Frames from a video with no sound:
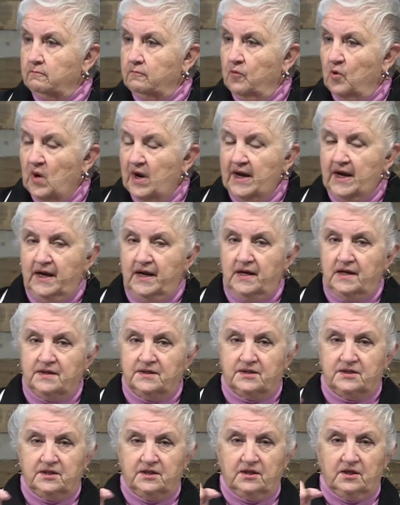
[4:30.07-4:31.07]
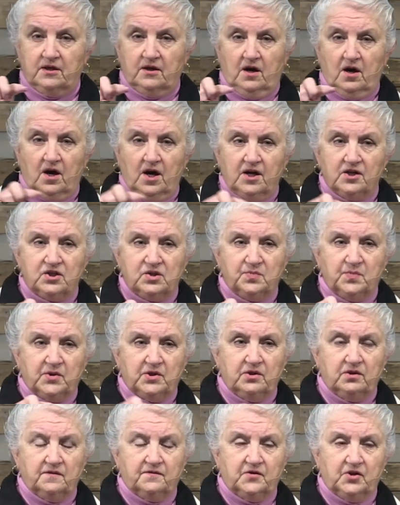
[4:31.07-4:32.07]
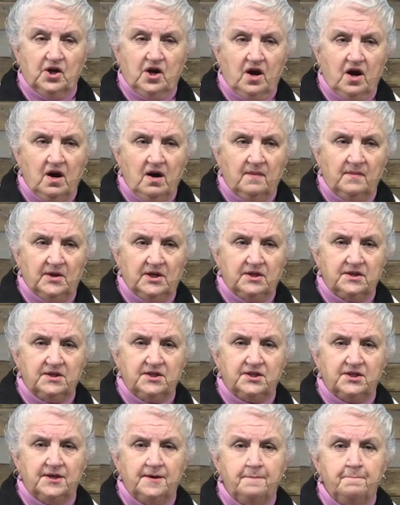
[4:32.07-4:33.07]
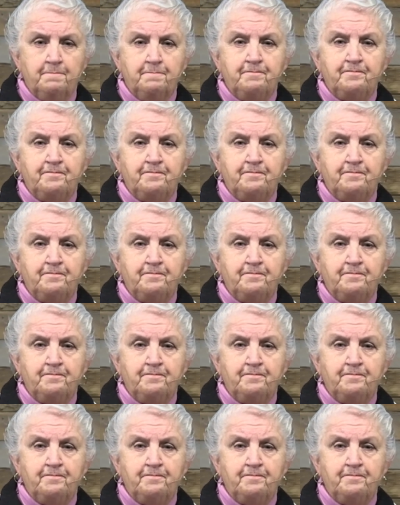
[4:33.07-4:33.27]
ways. The Gospel of Thomas